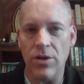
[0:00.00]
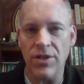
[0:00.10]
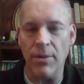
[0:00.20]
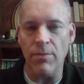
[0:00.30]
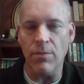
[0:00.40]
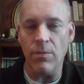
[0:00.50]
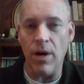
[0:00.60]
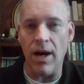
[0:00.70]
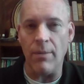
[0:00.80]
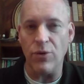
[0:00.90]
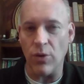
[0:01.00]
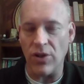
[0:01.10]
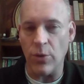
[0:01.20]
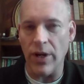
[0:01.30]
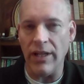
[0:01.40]
some short
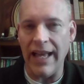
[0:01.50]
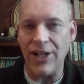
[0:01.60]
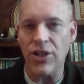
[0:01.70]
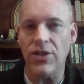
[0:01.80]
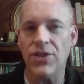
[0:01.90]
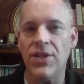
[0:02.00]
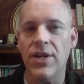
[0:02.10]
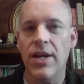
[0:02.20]
story collections.